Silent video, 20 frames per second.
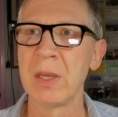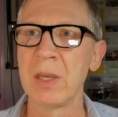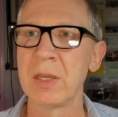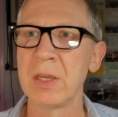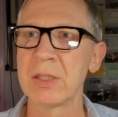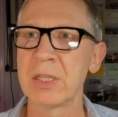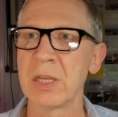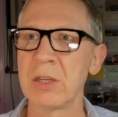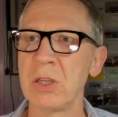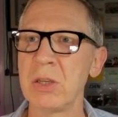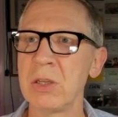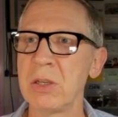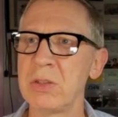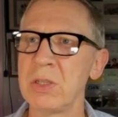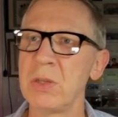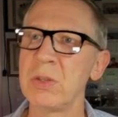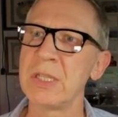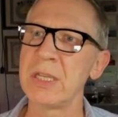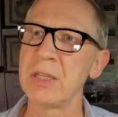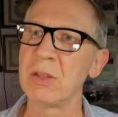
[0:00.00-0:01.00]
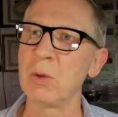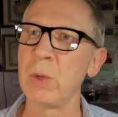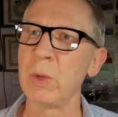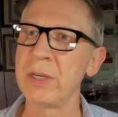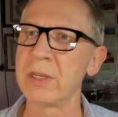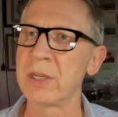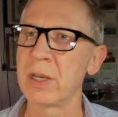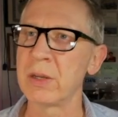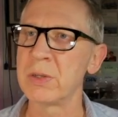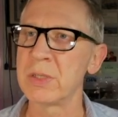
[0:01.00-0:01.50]
So you, using the
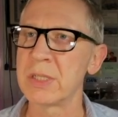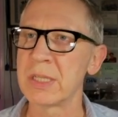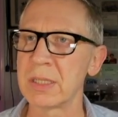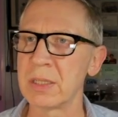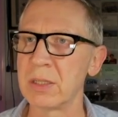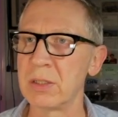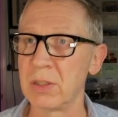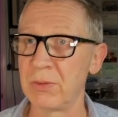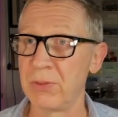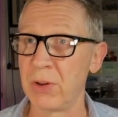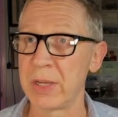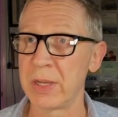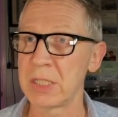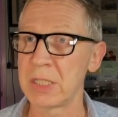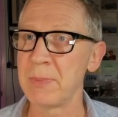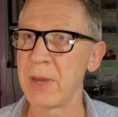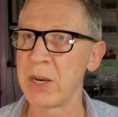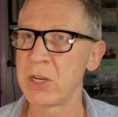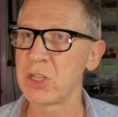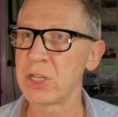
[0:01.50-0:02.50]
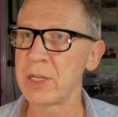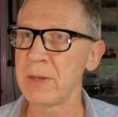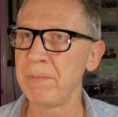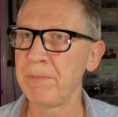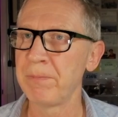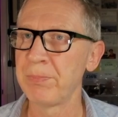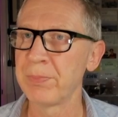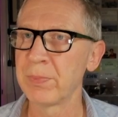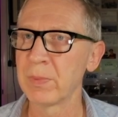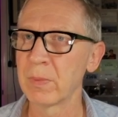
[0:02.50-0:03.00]
Windows Device Manager,
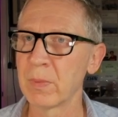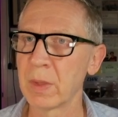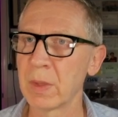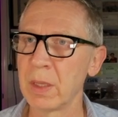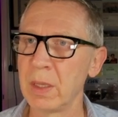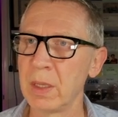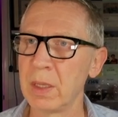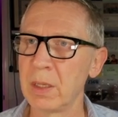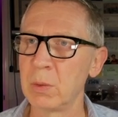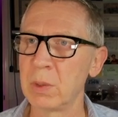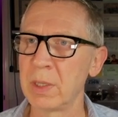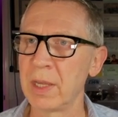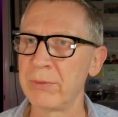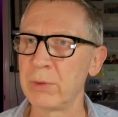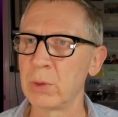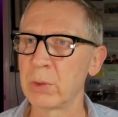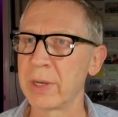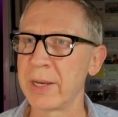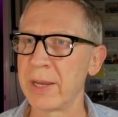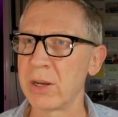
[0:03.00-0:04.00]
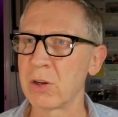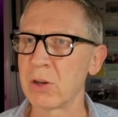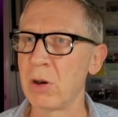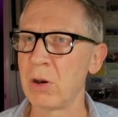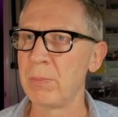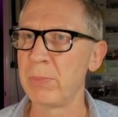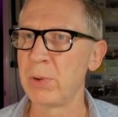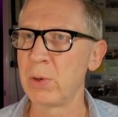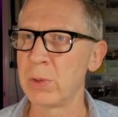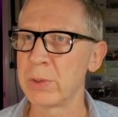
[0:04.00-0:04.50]
we'll have a look at our
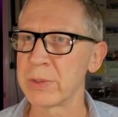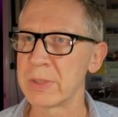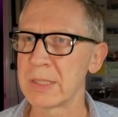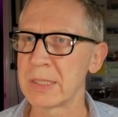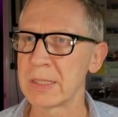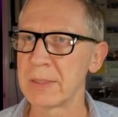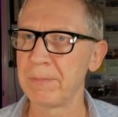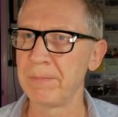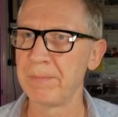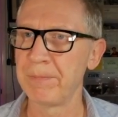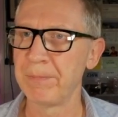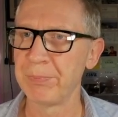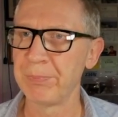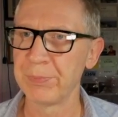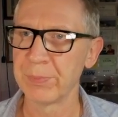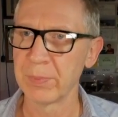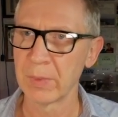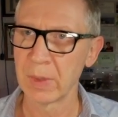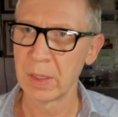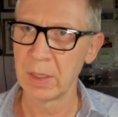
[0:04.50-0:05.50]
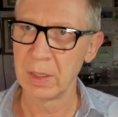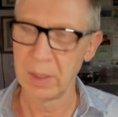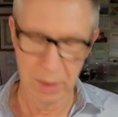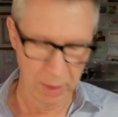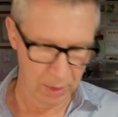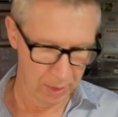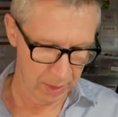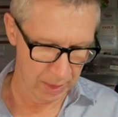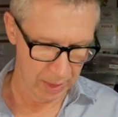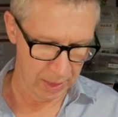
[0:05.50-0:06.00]
COM ports.
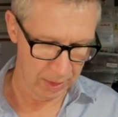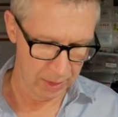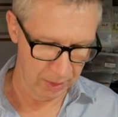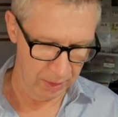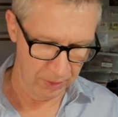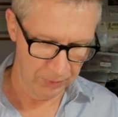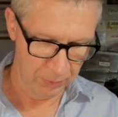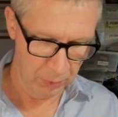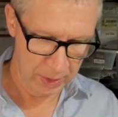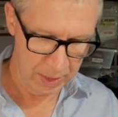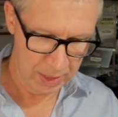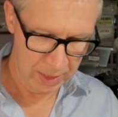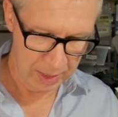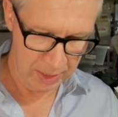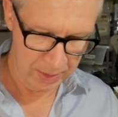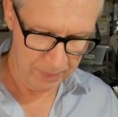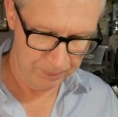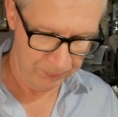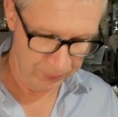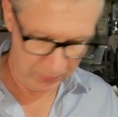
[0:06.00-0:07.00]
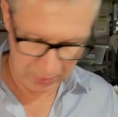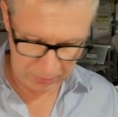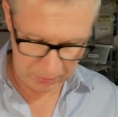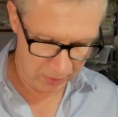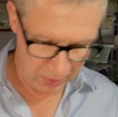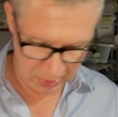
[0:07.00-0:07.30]
And if we, um, the, the